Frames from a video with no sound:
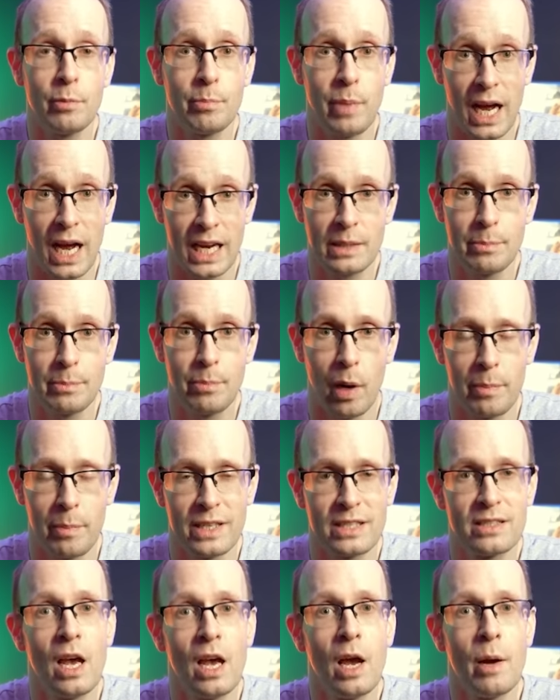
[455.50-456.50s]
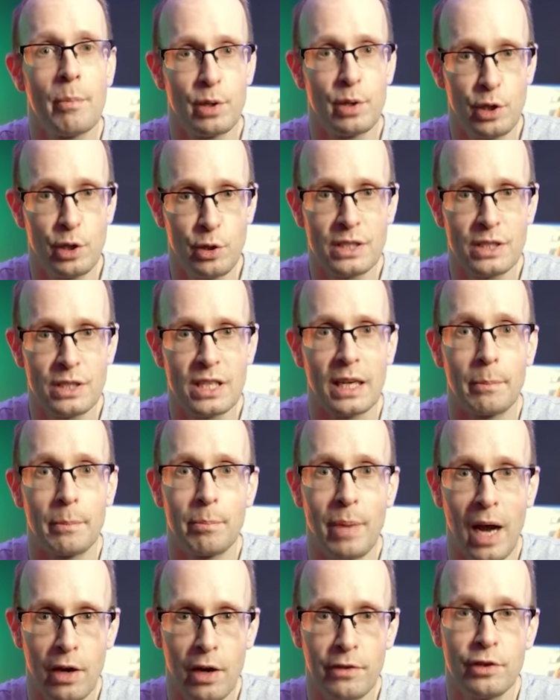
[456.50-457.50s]
party poppers, producing
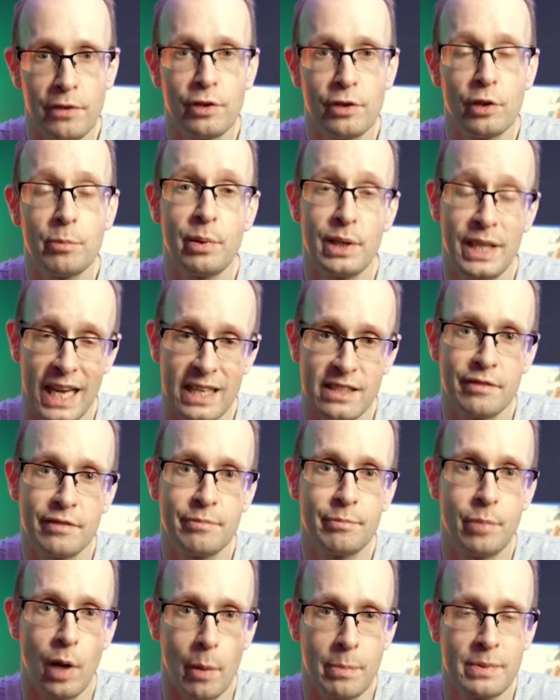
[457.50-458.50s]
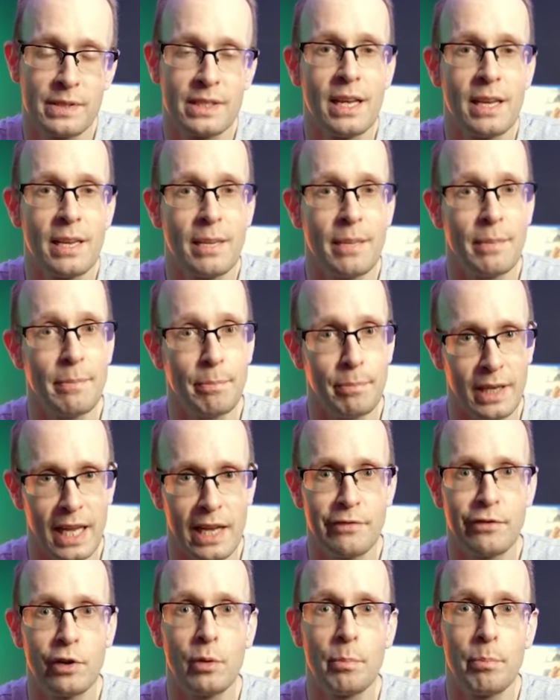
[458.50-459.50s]
powerful percussive pops and
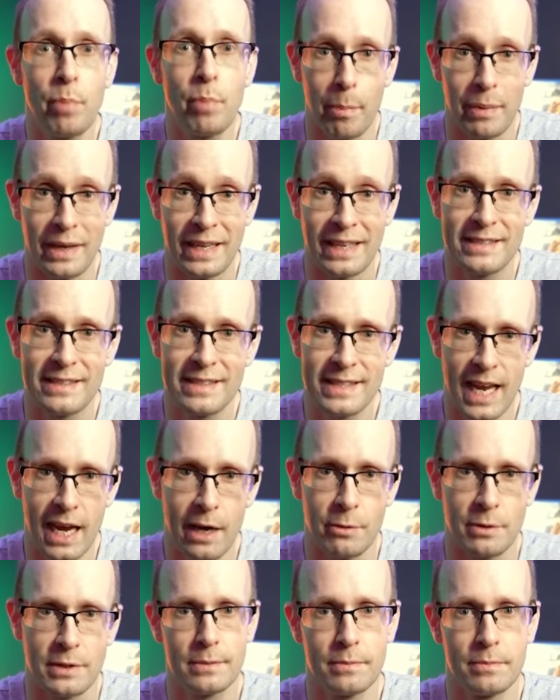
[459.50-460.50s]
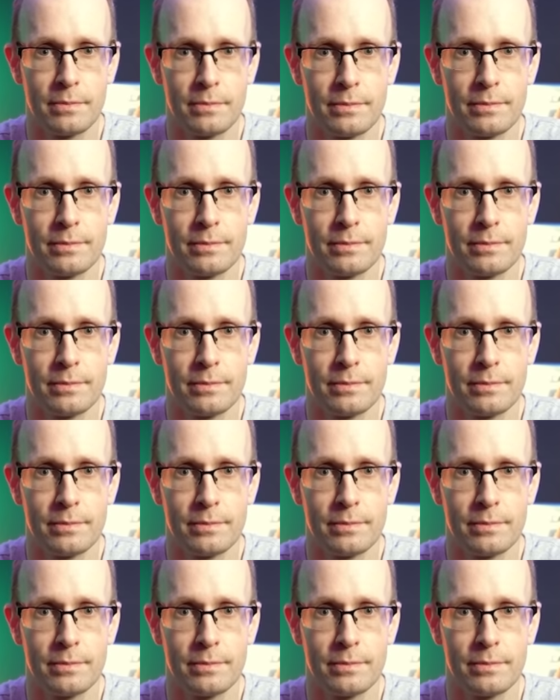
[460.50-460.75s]
playful popping sounds.